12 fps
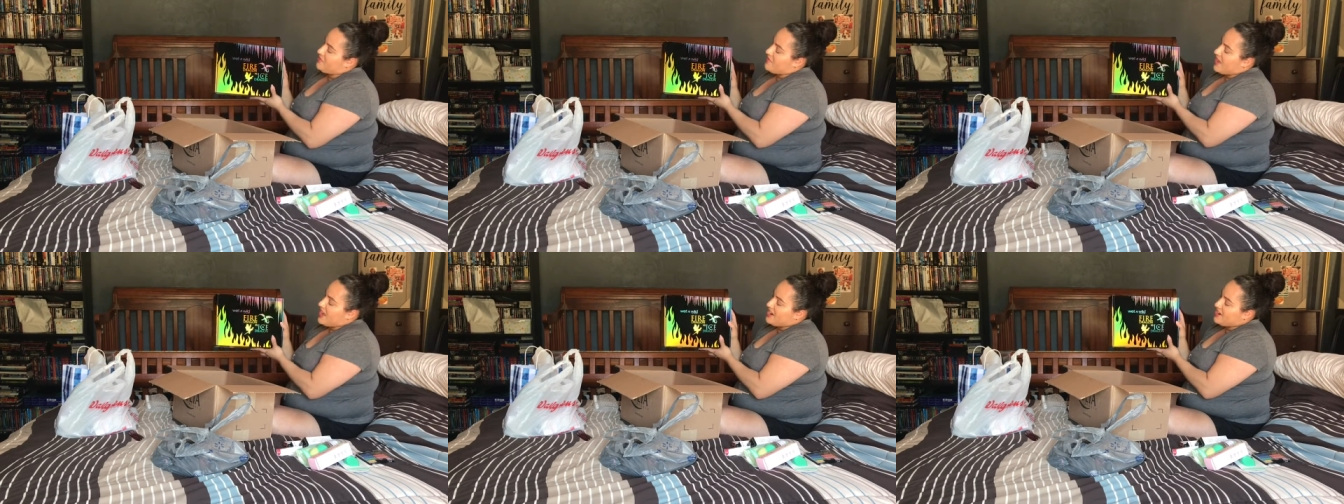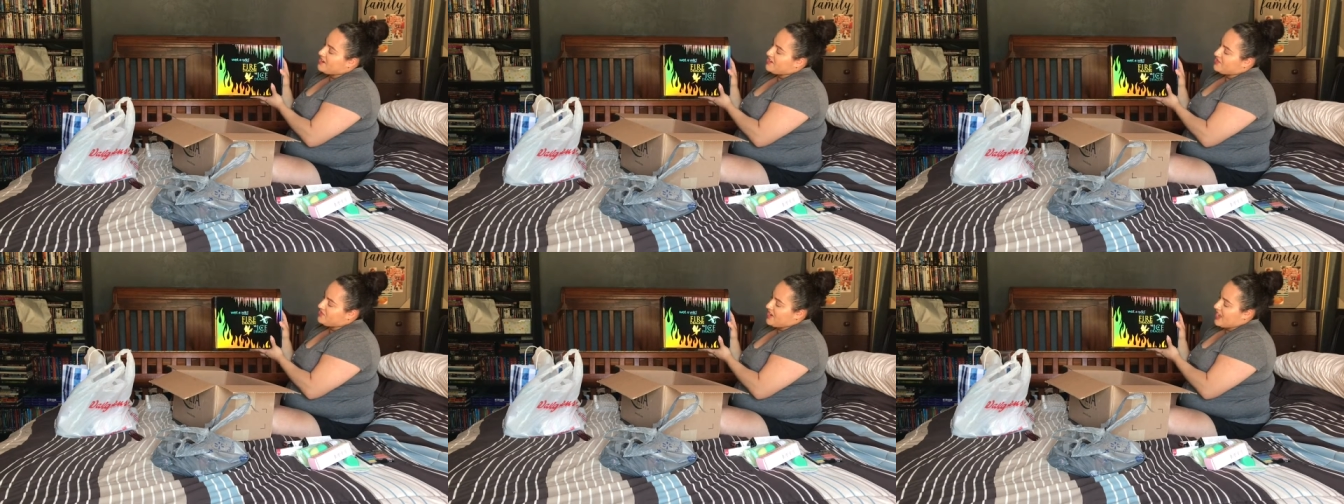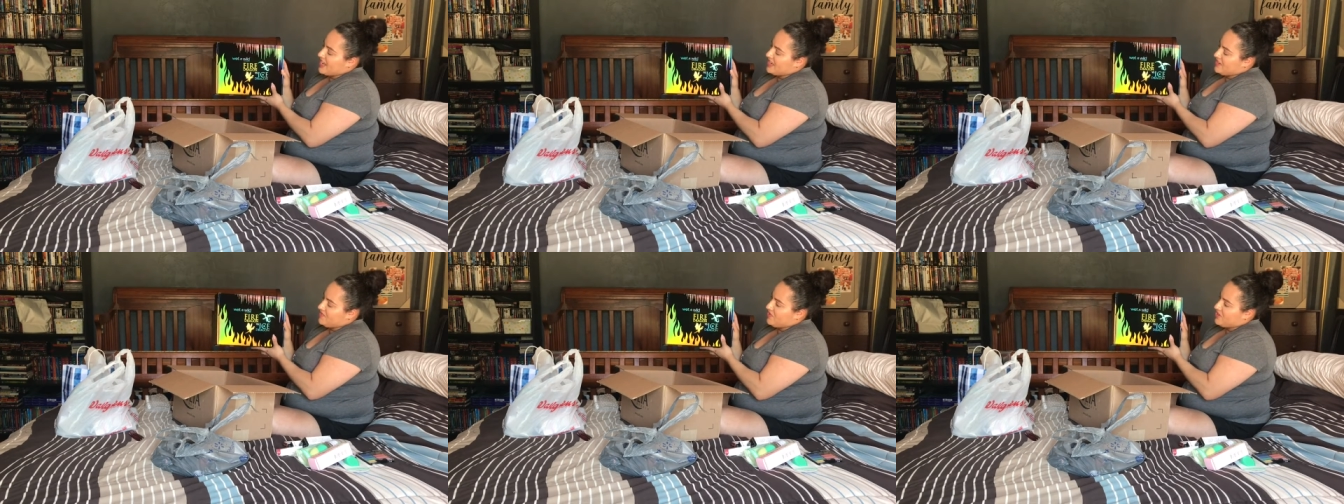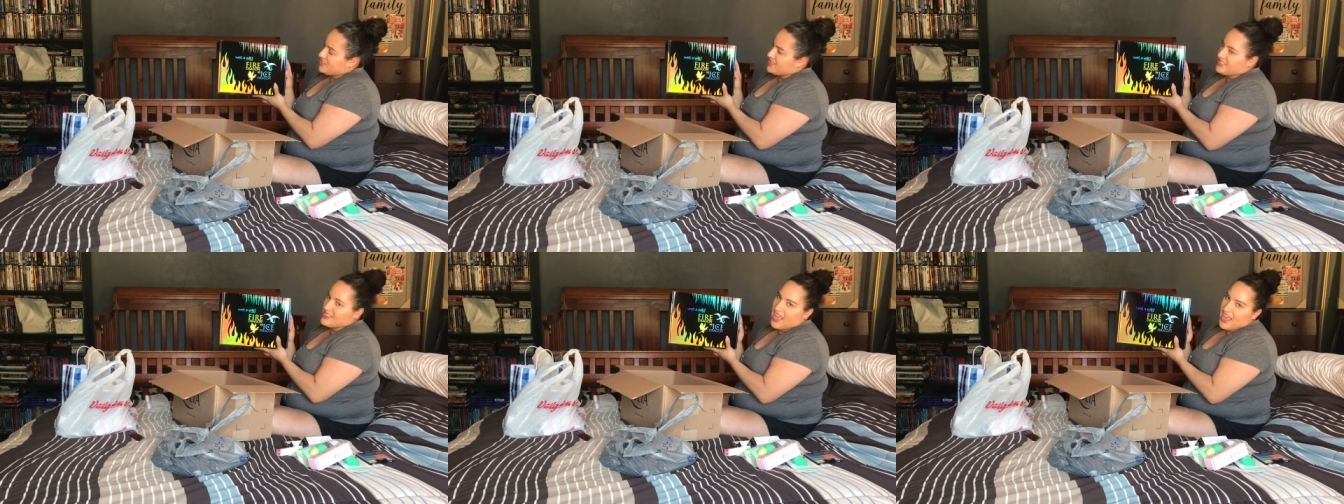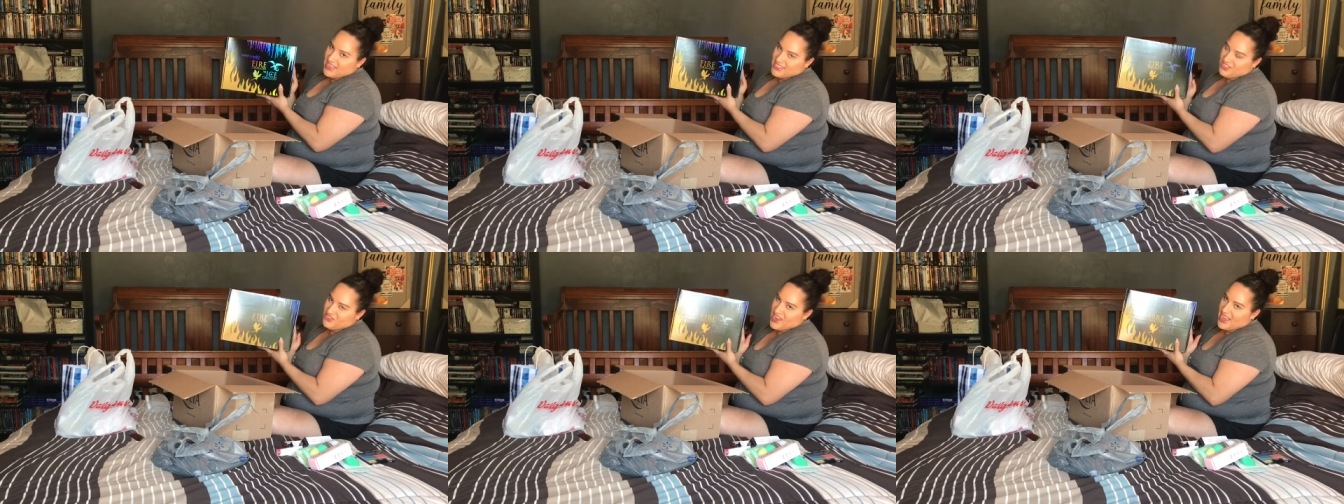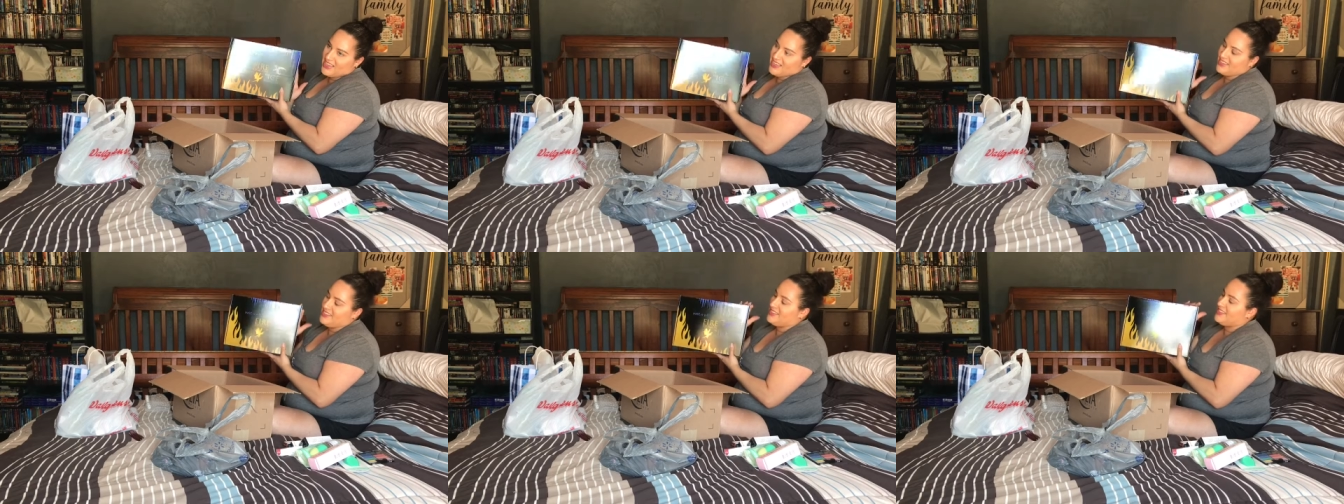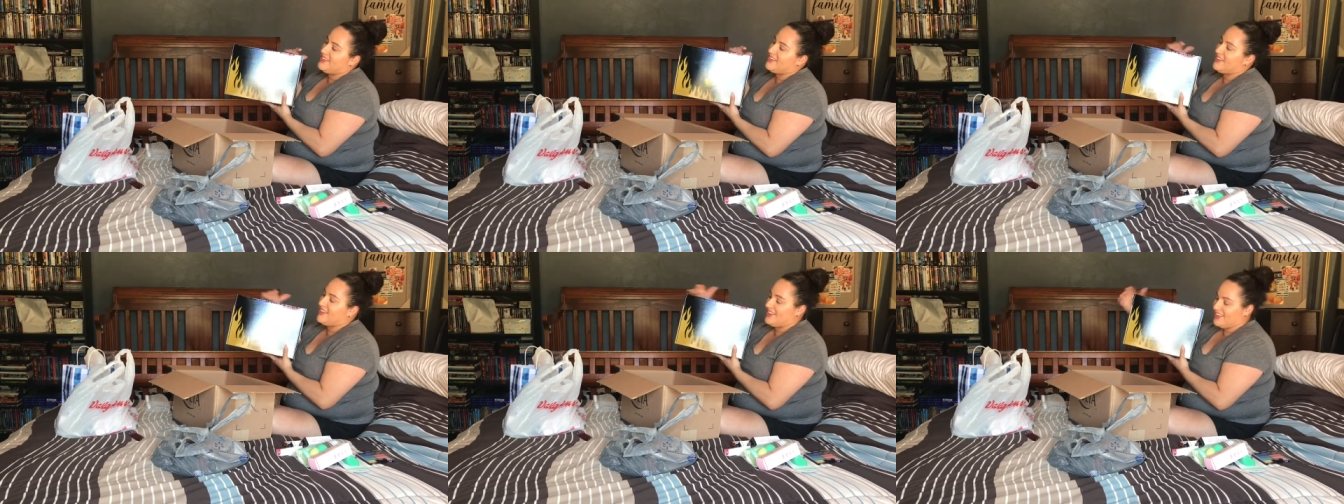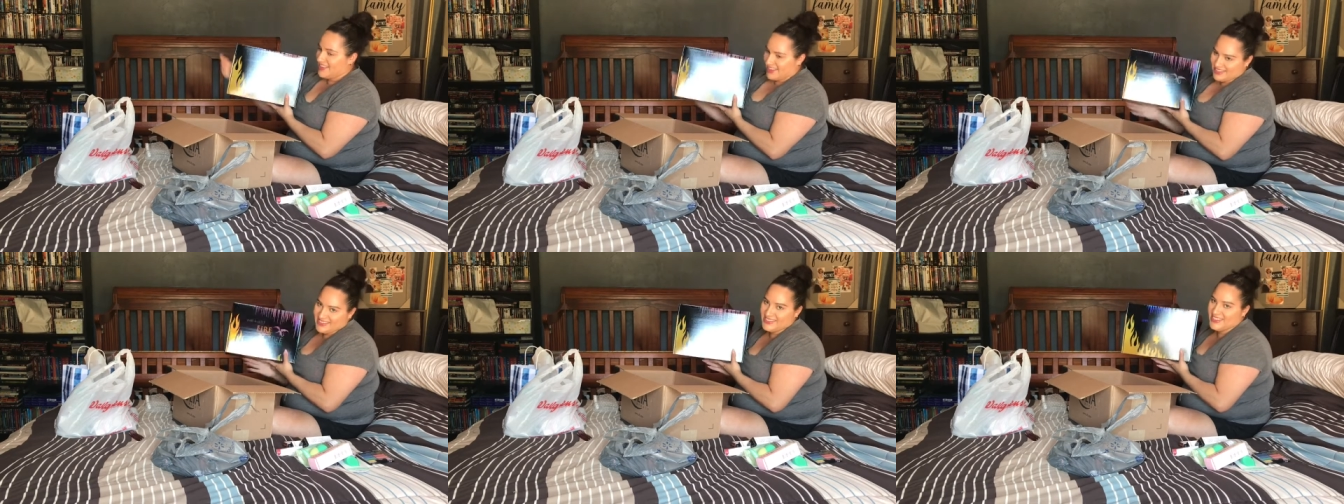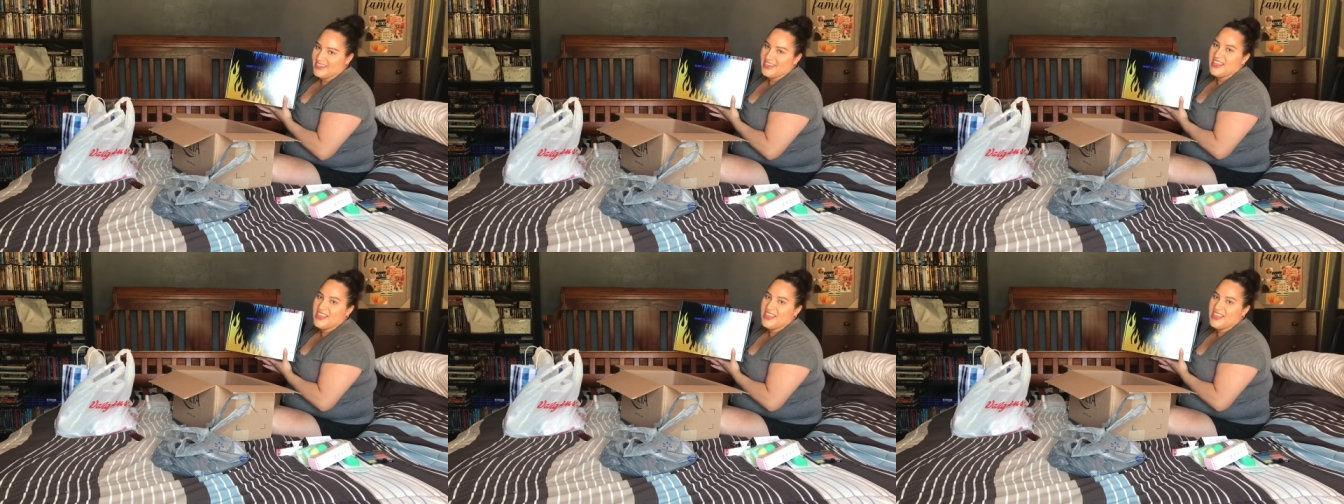Fire Dragon versus Ice Dragon collection.